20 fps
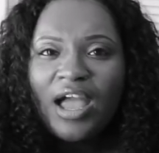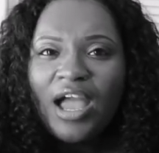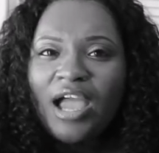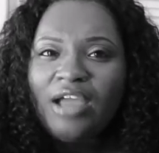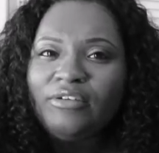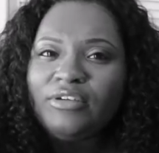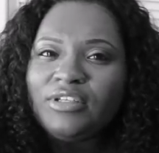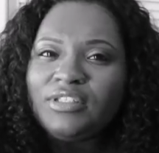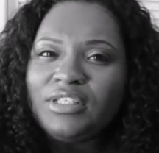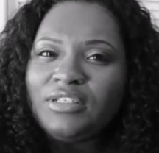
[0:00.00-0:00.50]

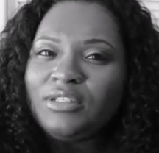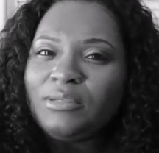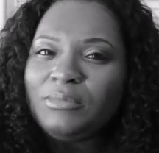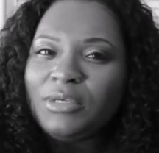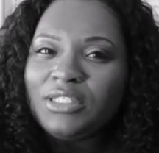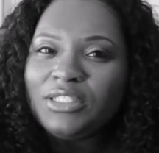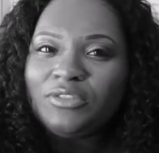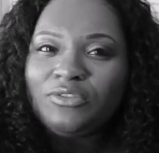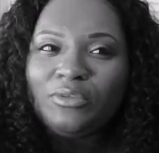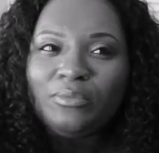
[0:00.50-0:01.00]
I received a
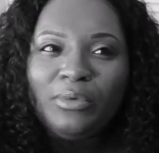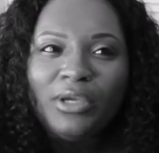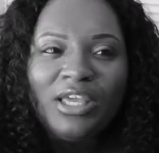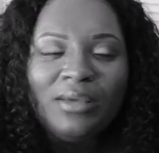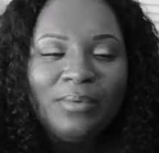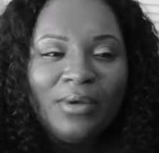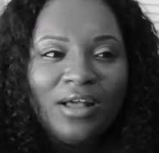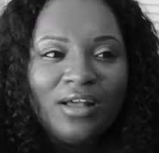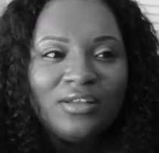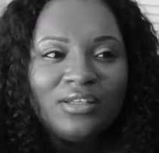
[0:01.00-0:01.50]
message from
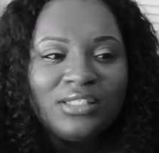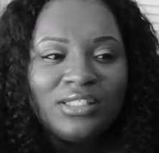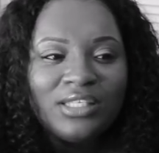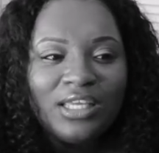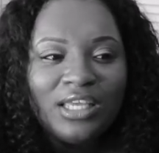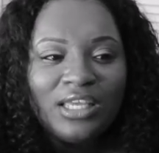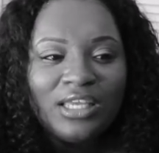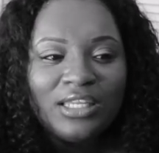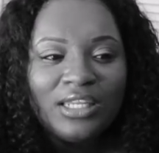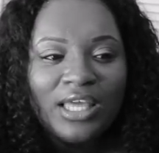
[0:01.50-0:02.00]
PayPal
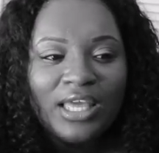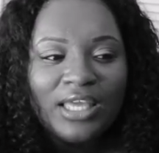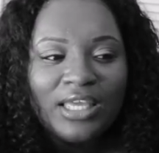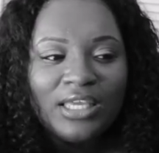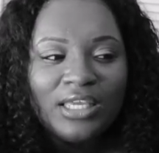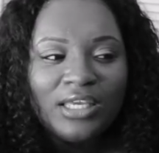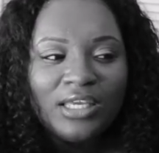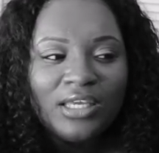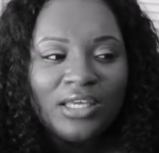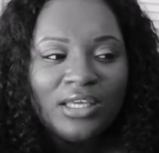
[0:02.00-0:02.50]
saying
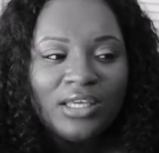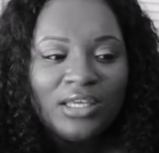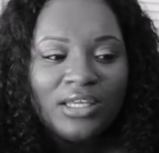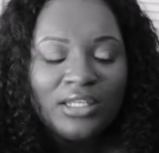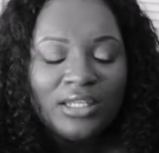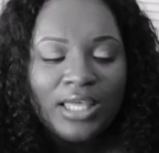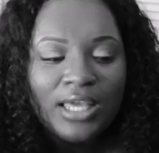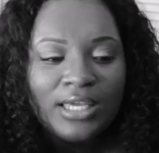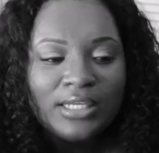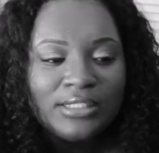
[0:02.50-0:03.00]
like
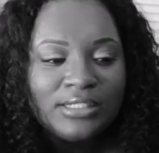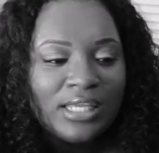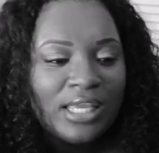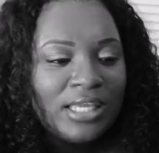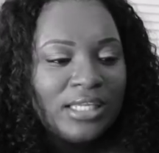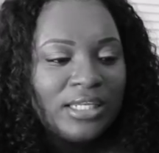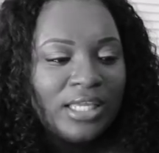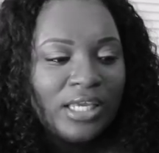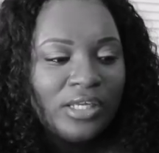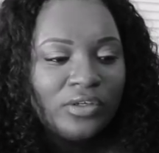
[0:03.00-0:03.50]
like a
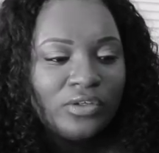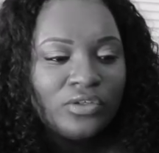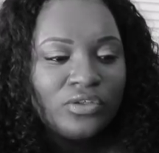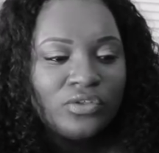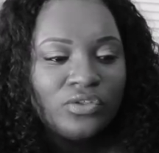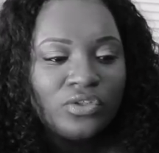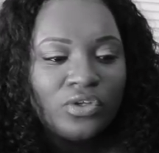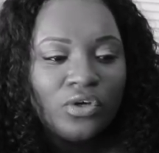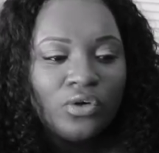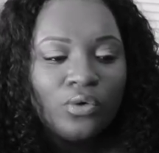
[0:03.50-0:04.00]
day later or
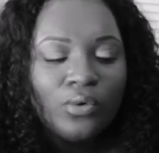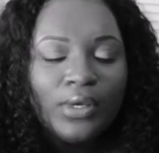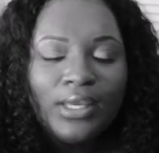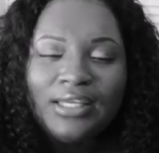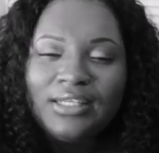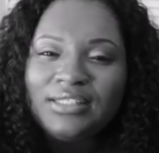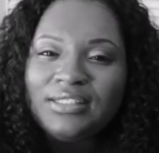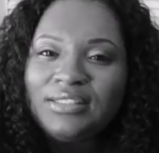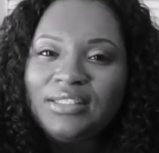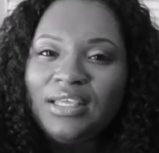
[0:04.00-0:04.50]
so
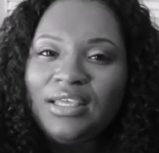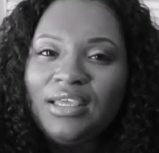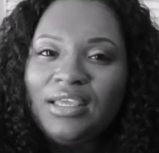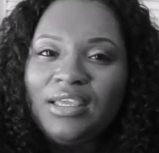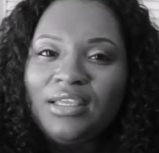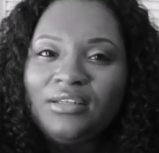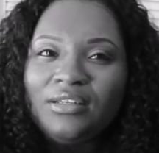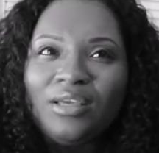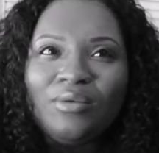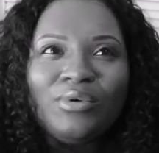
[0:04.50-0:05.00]
it
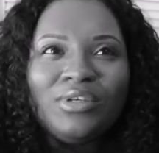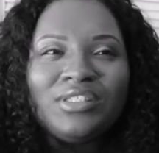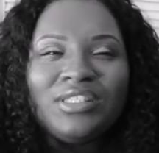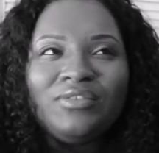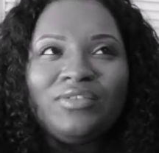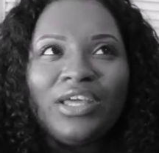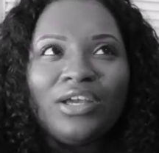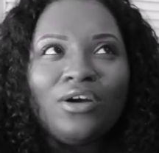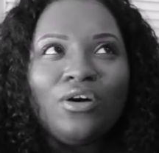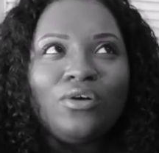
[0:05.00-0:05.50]
said it wasn't
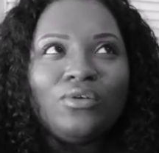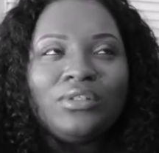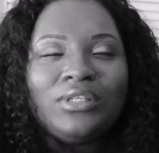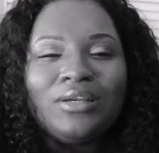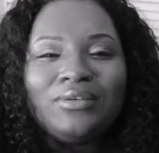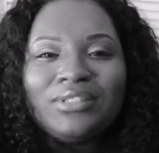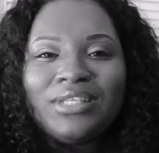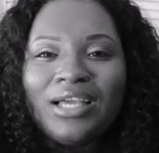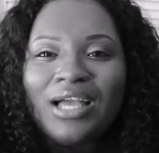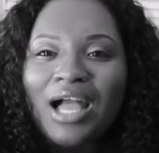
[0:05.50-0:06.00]
even like a whole day
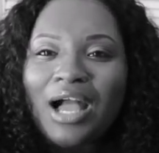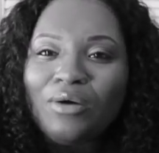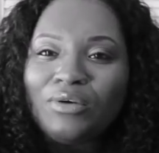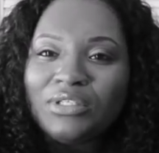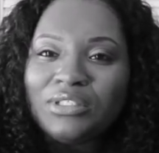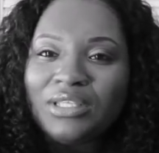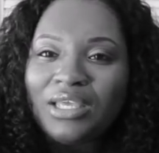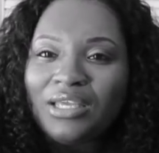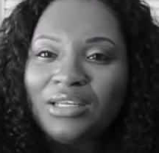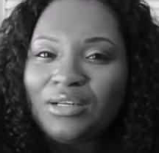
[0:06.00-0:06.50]
it was like
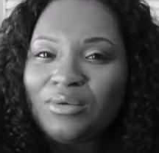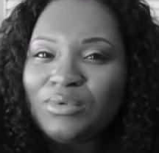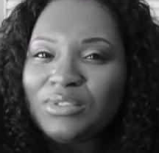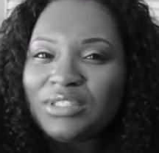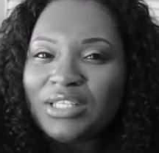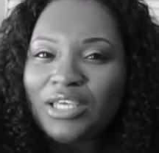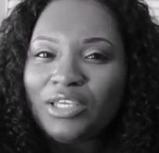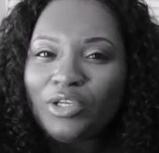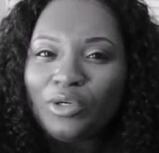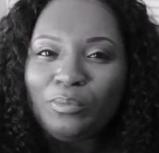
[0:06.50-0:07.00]
hours later it
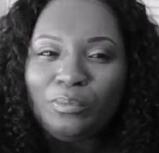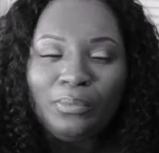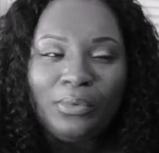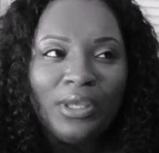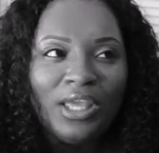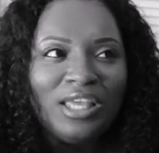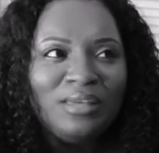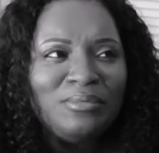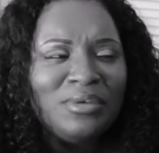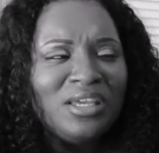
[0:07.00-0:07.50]
was like your
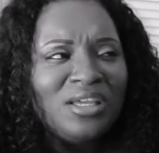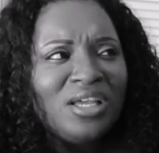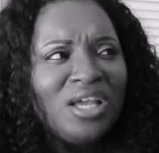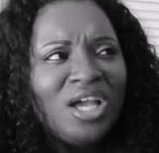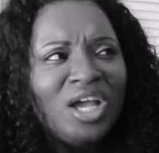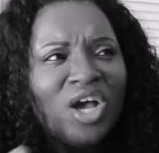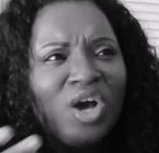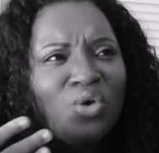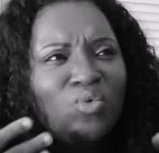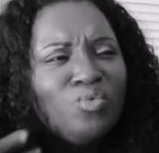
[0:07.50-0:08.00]
payment
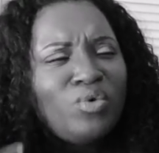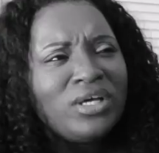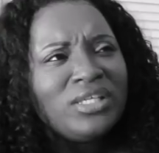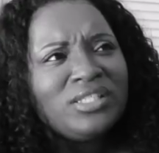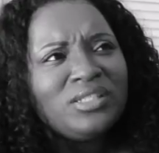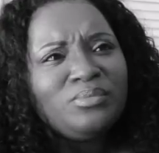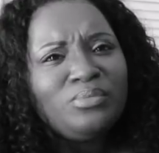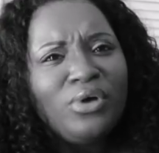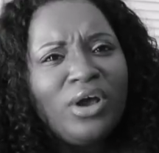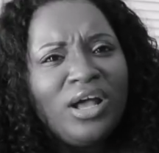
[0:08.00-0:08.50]

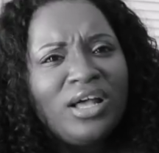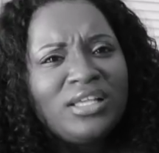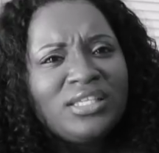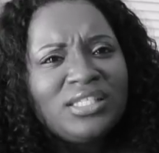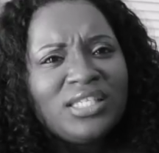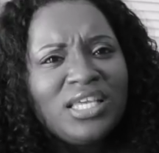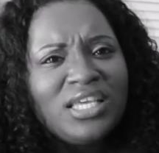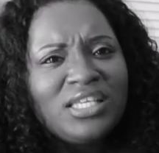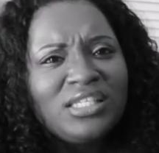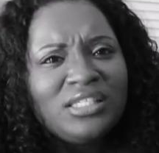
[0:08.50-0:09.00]
wasn't
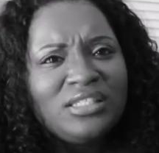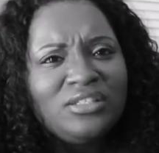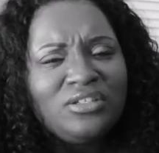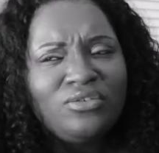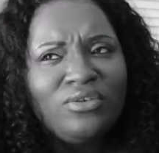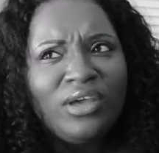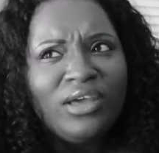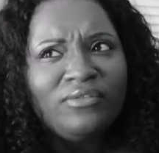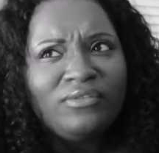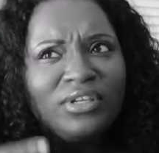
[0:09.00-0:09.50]
processed
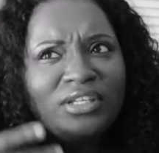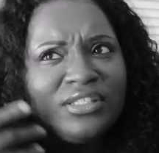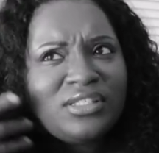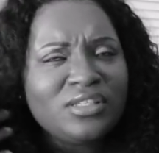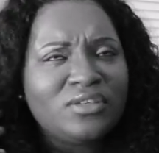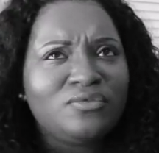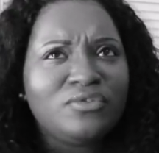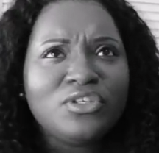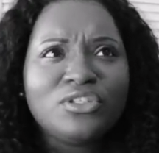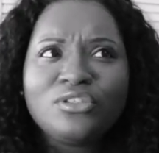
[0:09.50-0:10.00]
you have
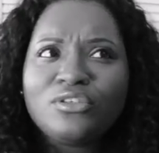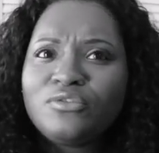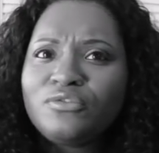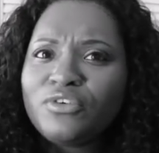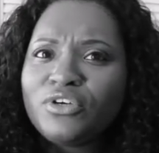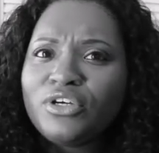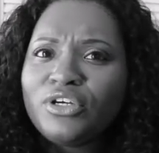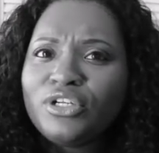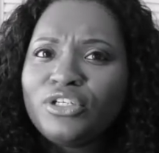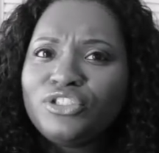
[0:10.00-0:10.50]
insufficient
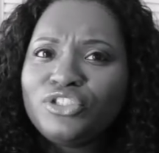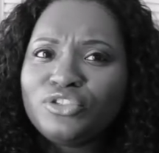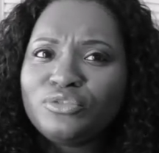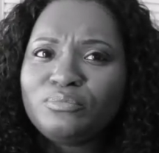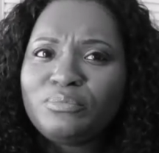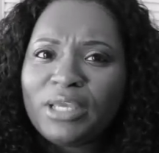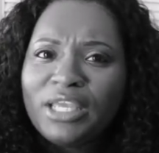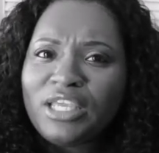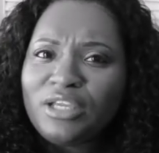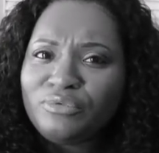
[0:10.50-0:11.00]
funds your
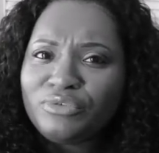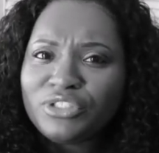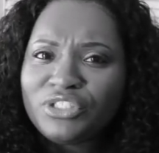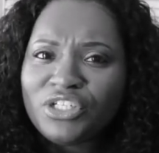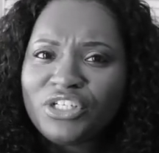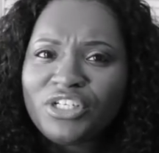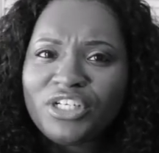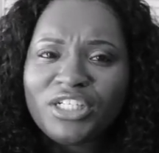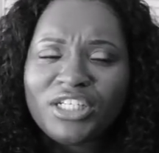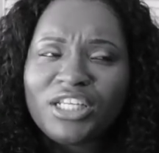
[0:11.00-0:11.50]
bank
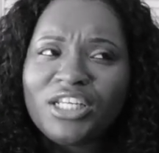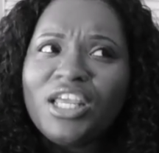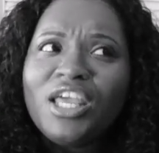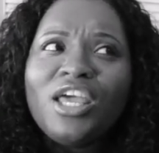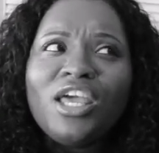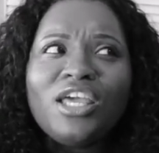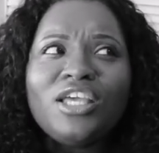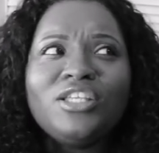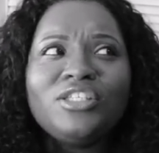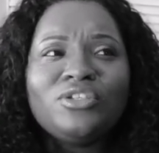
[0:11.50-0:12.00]
returned it
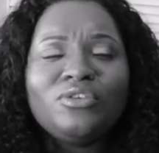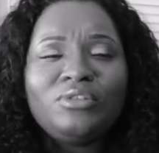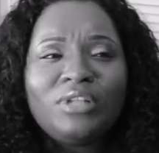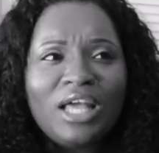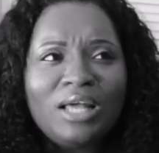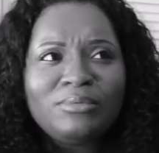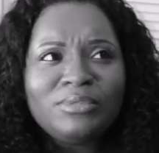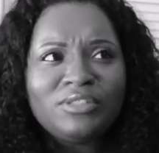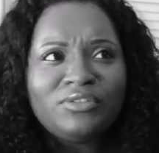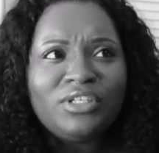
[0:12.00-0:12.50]
and so
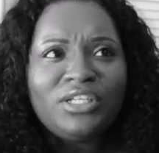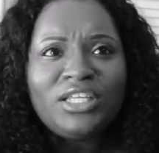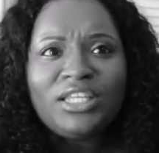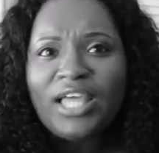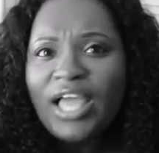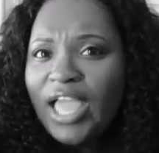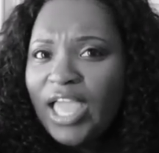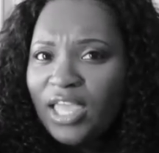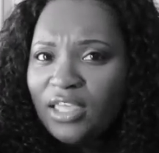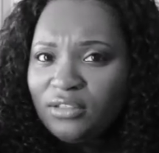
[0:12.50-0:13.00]
now i'm sitting here
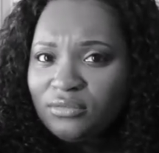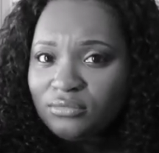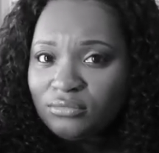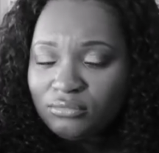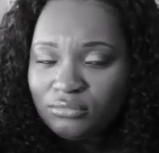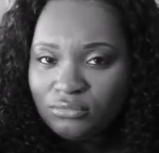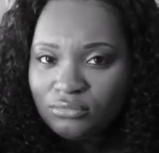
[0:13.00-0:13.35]
like